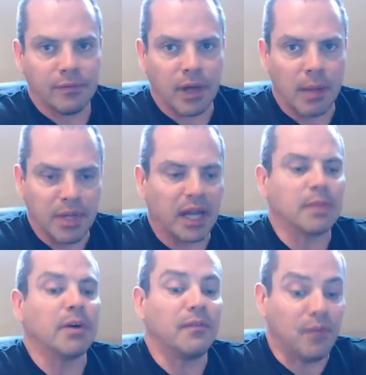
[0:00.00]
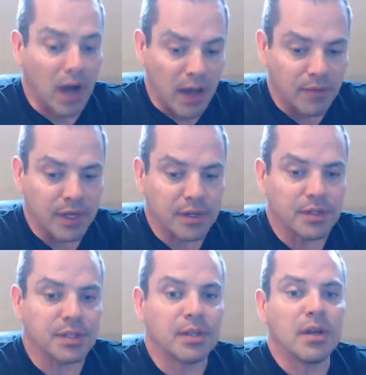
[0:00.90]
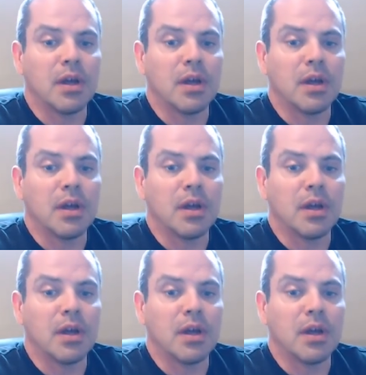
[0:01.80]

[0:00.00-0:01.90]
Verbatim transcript: I'm talking about five years